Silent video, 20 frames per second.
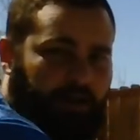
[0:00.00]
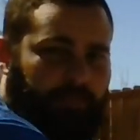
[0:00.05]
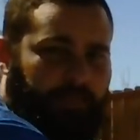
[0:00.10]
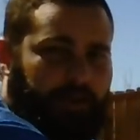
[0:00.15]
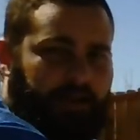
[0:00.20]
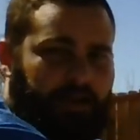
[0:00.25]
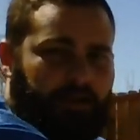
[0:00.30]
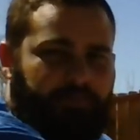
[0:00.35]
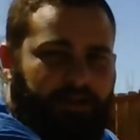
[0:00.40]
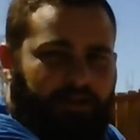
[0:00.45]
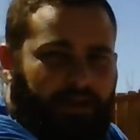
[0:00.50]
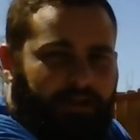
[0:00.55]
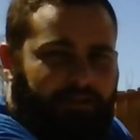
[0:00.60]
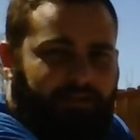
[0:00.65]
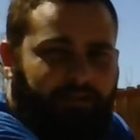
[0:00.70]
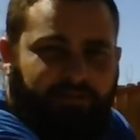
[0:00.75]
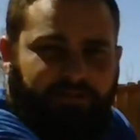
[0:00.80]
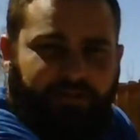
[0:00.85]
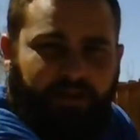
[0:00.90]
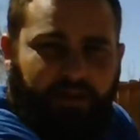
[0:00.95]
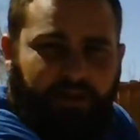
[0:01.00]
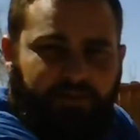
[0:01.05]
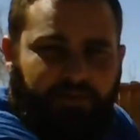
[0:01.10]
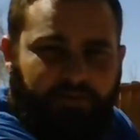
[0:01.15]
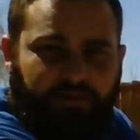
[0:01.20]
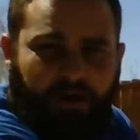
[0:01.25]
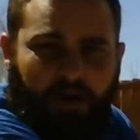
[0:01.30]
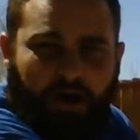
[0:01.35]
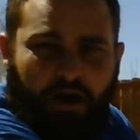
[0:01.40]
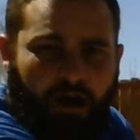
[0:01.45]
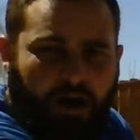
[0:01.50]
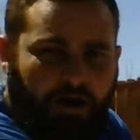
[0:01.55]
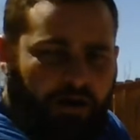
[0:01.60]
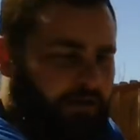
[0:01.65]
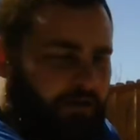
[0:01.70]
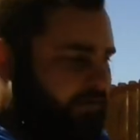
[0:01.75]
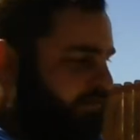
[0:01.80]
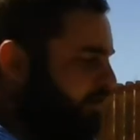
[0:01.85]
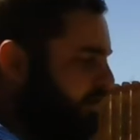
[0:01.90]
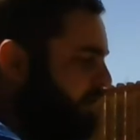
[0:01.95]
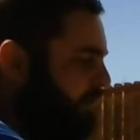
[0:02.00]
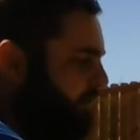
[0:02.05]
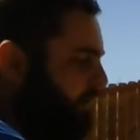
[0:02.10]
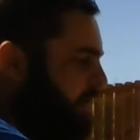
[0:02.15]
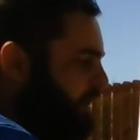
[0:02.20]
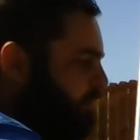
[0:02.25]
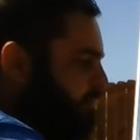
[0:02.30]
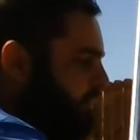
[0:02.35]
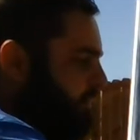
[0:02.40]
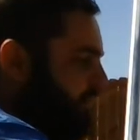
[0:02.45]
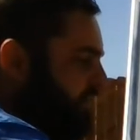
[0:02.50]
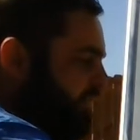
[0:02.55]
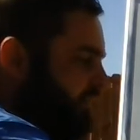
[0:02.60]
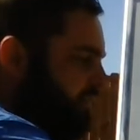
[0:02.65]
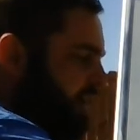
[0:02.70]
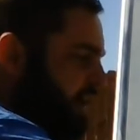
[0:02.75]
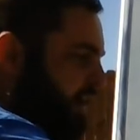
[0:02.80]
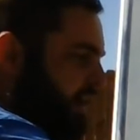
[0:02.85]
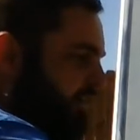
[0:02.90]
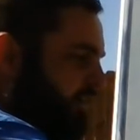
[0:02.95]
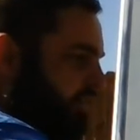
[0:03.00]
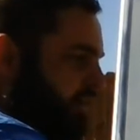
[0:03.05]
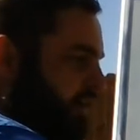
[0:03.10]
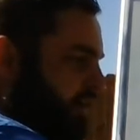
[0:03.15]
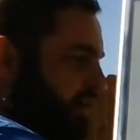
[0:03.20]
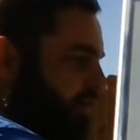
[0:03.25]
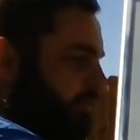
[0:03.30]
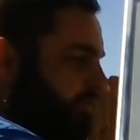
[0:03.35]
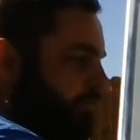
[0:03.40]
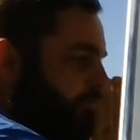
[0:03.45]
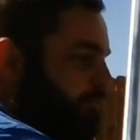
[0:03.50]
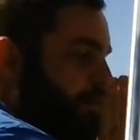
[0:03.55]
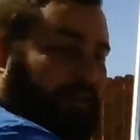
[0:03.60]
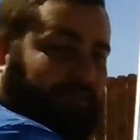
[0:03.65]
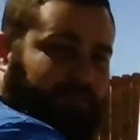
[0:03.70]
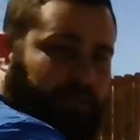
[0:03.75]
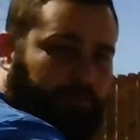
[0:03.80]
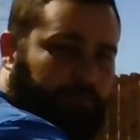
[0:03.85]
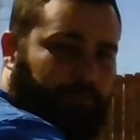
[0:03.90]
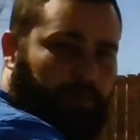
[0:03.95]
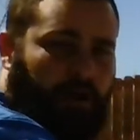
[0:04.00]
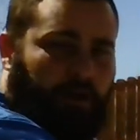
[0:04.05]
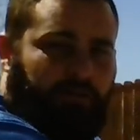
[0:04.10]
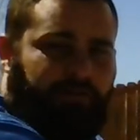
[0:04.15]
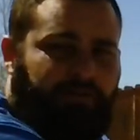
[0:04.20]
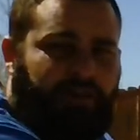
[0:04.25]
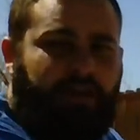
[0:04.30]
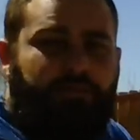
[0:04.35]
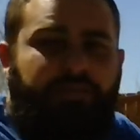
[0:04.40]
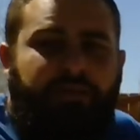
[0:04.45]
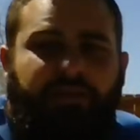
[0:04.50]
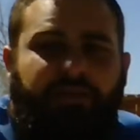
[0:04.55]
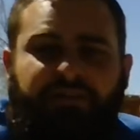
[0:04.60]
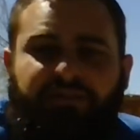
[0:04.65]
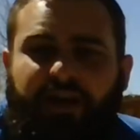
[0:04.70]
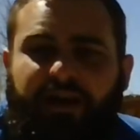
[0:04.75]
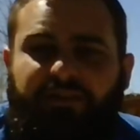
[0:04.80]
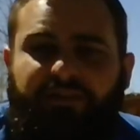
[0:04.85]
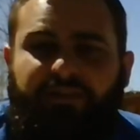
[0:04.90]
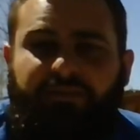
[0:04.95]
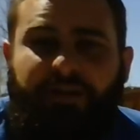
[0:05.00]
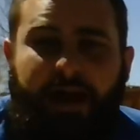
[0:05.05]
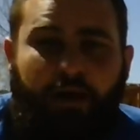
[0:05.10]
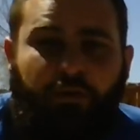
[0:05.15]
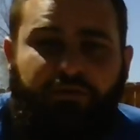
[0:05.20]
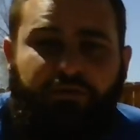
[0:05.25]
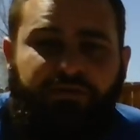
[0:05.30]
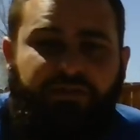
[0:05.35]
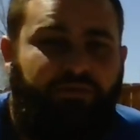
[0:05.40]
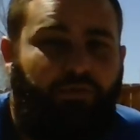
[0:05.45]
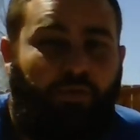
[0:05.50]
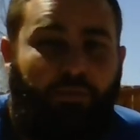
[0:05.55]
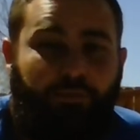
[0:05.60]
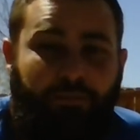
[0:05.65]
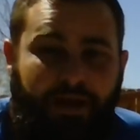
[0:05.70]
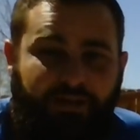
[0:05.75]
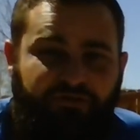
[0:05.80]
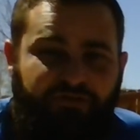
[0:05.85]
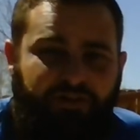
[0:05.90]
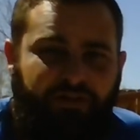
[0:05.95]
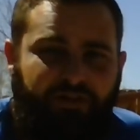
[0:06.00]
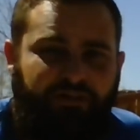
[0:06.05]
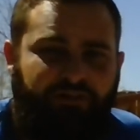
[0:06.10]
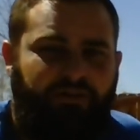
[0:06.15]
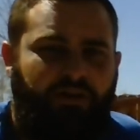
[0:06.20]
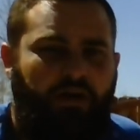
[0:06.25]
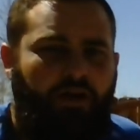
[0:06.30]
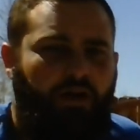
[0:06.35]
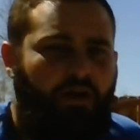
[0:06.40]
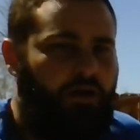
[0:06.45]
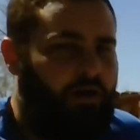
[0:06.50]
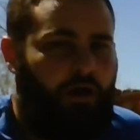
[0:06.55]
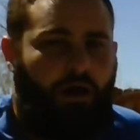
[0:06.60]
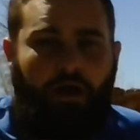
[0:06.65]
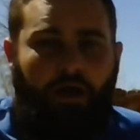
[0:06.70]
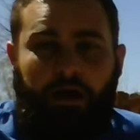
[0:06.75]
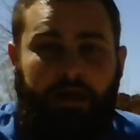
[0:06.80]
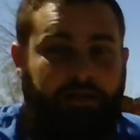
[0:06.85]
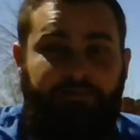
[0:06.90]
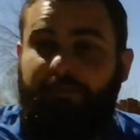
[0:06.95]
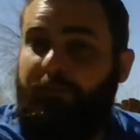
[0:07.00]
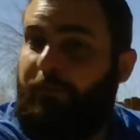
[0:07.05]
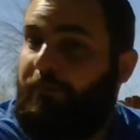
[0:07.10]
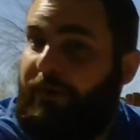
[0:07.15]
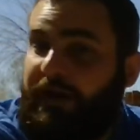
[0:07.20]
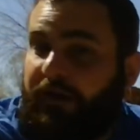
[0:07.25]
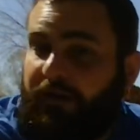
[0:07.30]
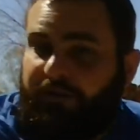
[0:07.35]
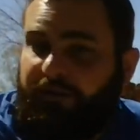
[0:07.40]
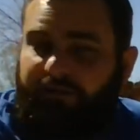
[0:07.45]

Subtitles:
They can be like the size of cars, they can be the size of basketballs, they can be the size of houses or mansions, even bigger